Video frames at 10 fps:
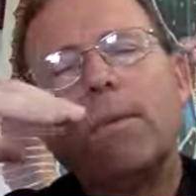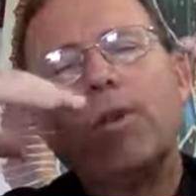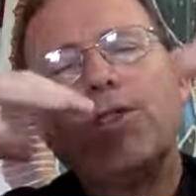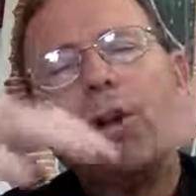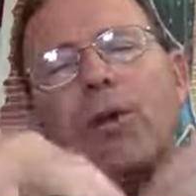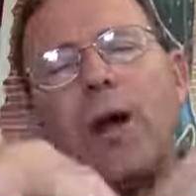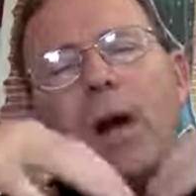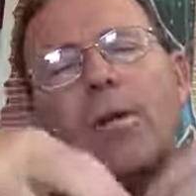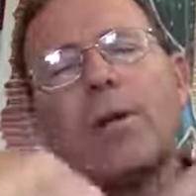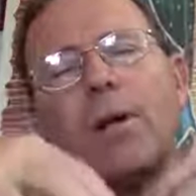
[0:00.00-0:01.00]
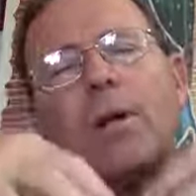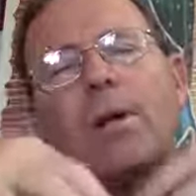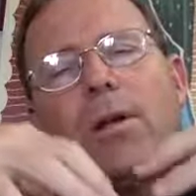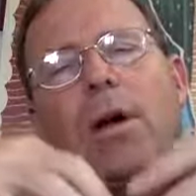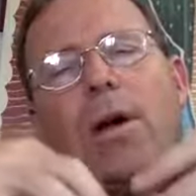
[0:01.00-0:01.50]
to choke out
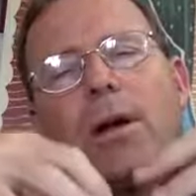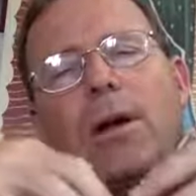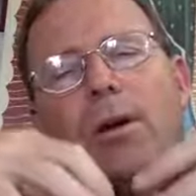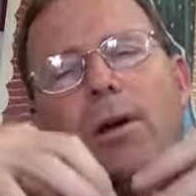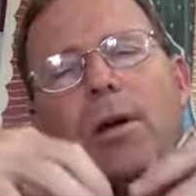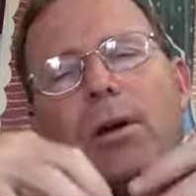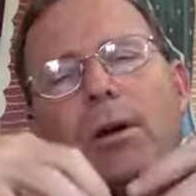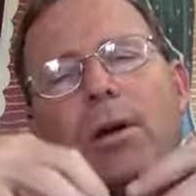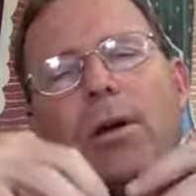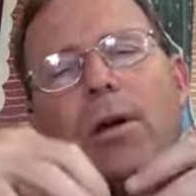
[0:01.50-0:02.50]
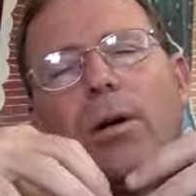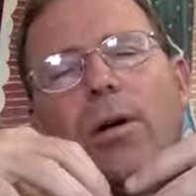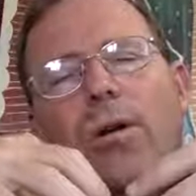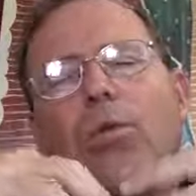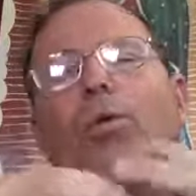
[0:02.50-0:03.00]
the
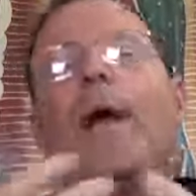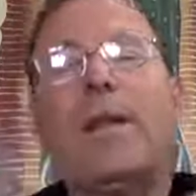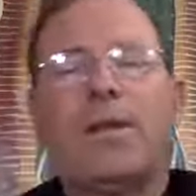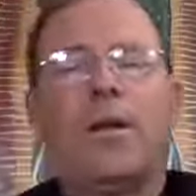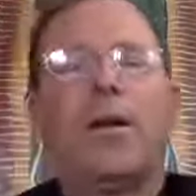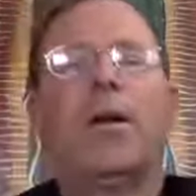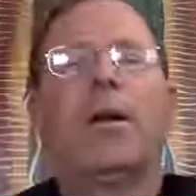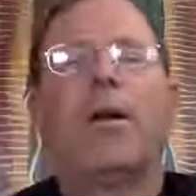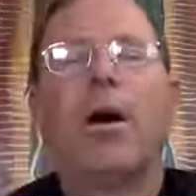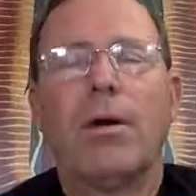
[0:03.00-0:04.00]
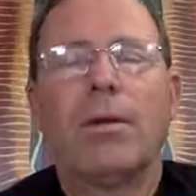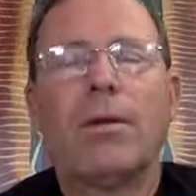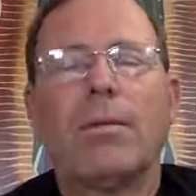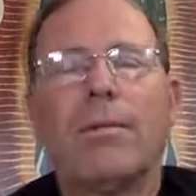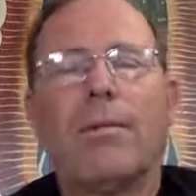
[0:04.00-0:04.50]
wheat in our heart.